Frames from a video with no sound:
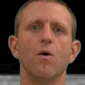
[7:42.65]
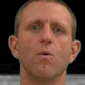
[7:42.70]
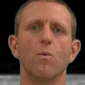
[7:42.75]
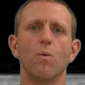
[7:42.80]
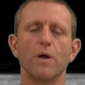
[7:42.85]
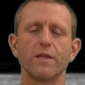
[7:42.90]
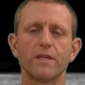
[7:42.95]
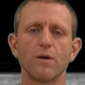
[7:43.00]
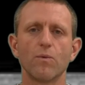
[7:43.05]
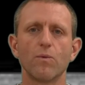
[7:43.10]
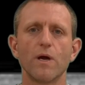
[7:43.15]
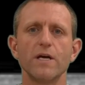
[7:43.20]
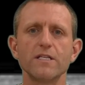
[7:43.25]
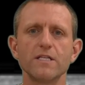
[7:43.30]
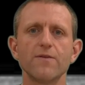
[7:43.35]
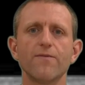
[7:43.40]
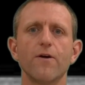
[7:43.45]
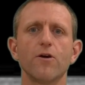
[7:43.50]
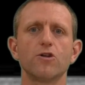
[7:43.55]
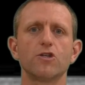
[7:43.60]
What the
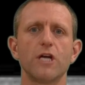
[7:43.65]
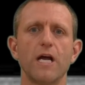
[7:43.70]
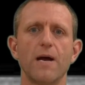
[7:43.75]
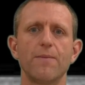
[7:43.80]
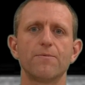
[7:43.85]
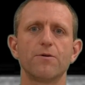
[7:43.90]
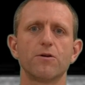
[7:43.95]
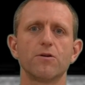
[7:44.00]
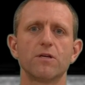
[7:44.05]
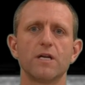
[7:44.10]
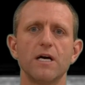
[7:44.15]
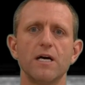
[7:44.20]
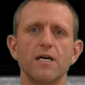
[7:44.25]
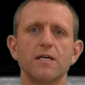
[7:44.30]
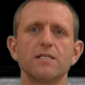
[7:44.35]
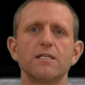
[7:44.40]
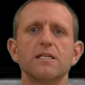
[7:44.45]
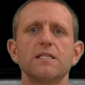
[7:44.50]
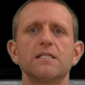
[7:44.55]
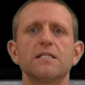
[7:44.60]
rest of our chapter
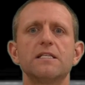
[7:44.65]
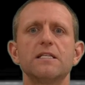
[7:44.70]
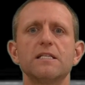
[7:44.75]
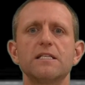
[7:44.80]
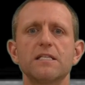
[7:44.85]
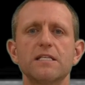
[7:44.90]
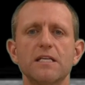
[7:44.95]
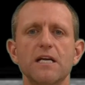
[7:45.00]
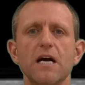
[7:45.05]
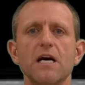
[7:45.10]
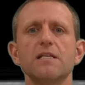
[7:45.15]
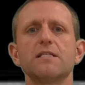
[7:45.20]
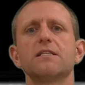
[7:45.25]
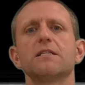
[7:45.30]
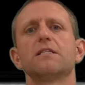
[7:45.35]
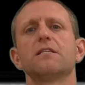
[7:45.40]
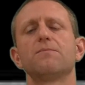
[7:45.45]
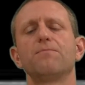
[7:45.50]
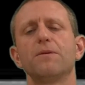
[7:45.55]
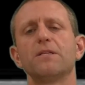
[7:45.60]
does is
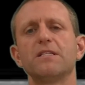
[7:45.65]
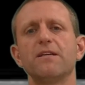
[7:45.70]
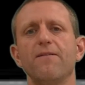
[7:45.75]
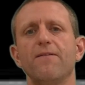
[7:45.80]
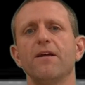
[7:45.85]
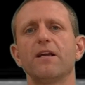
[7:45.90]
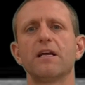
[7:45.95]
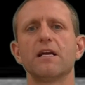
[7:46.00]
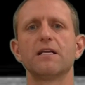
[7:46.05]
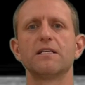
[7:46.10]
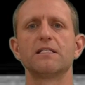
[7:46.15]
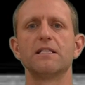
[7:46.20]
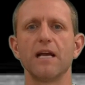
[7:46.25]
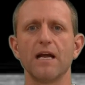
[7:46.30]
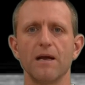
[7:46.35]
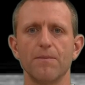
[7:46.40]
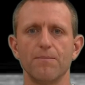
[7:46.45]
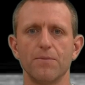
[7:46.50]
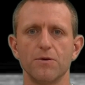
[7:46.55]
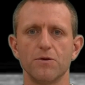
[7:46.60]
discuss specific
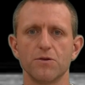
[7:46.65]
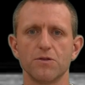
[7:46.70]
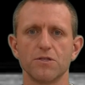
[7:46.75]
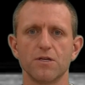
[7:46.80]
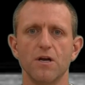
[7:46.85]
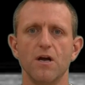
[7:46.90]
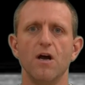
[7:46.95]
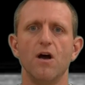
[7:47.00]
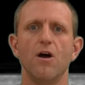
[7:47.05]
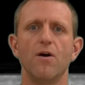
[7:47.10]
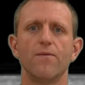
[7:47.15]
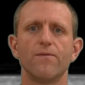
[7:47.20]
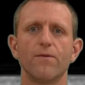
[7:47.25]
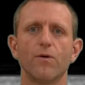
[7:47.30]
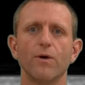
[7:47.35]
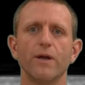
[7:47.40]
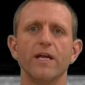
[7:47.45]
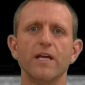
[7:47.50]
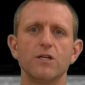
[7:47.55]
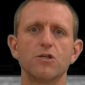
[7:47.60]
examples
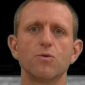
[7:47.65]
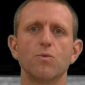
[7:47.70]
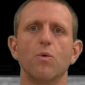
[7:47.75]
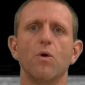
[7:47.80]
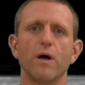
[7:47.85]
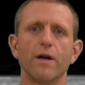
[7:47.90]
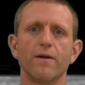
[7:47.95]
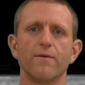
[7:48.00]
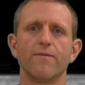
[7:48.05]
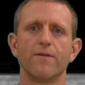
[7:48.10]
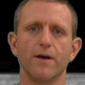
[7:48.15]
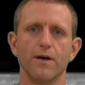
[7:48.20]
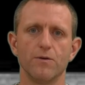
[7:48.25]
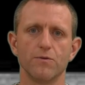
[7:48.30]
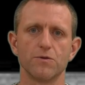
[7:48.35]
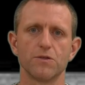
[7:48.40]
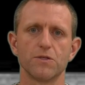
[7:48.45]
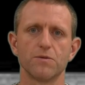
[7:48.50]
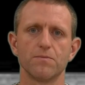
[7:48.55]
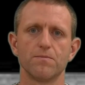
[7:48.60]
for each one of
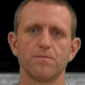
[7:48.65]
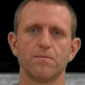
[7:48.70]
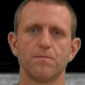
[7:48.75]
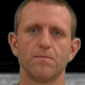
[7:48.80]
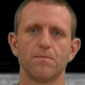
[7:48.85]
those.